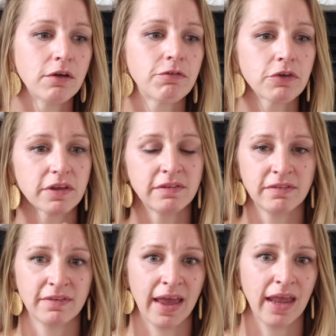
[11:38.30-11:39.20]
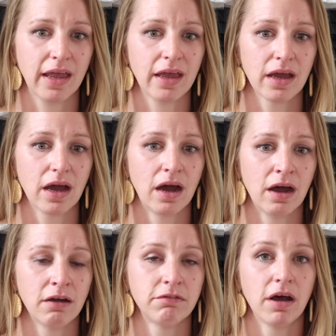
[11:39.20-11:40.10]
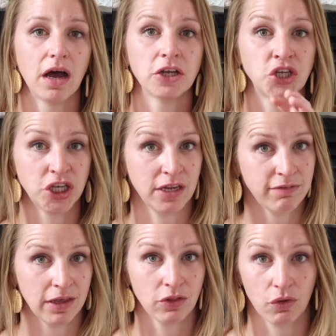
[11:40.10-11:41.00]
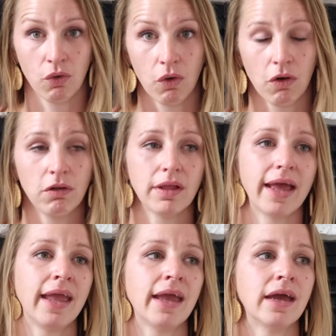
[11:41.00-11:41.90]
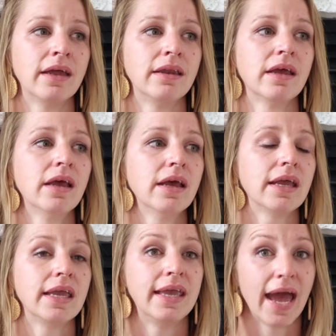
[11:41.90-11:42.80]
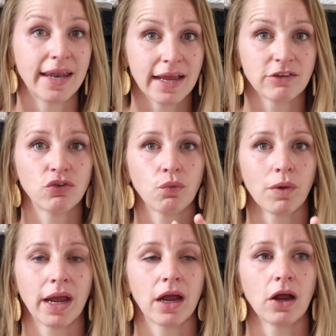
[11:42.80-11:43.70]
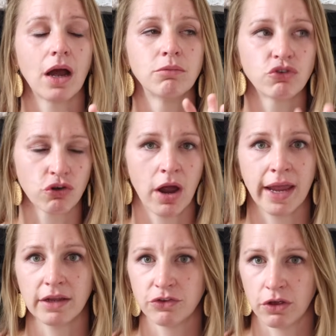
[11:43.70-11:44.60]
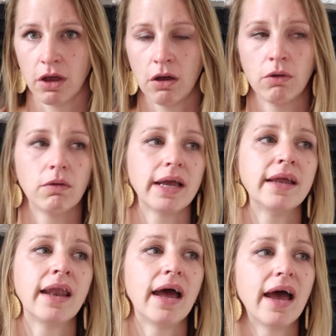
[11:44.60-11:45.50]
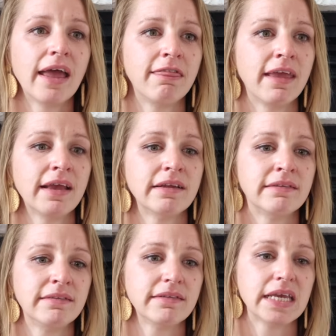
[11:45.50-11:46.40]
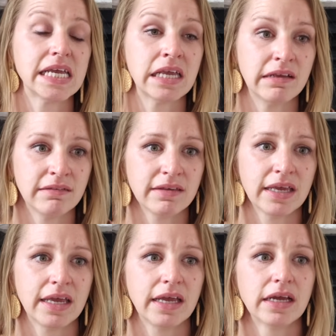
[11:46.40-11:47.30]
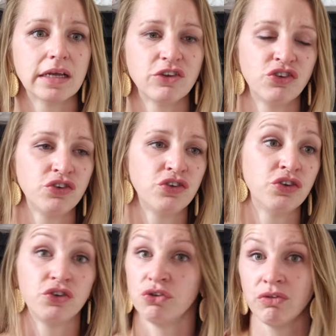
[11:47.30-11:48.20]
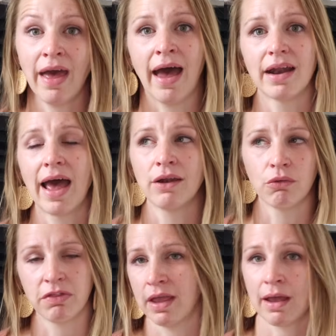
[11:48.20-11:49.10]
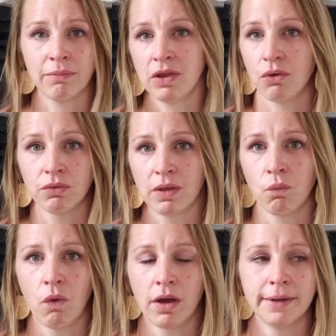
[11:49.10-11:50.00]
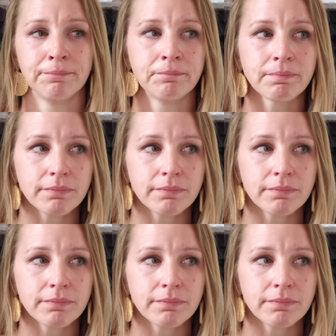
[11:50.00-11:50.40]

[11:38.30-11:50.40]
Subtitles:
for the sake of achieving the goal and getting to where I'm trying to go. And I think it's easy to do that. I don't think I'm the only one.